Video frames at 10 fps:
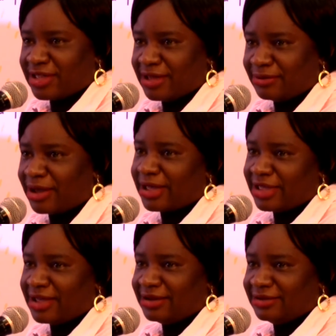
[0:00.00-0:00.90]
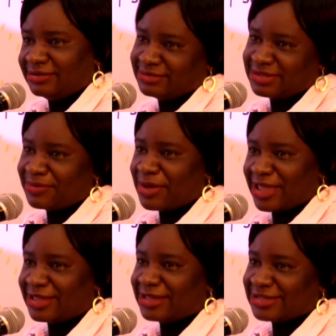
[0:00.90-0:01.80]
announce us in the papers that
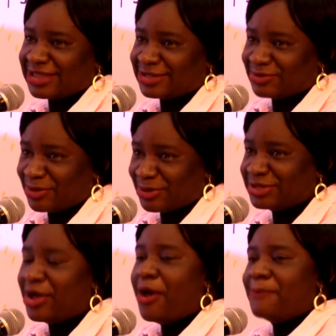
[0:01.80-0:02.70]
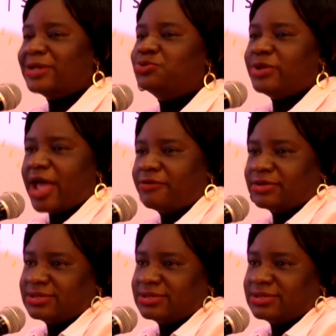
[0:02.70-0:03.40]
we have interfered with the network.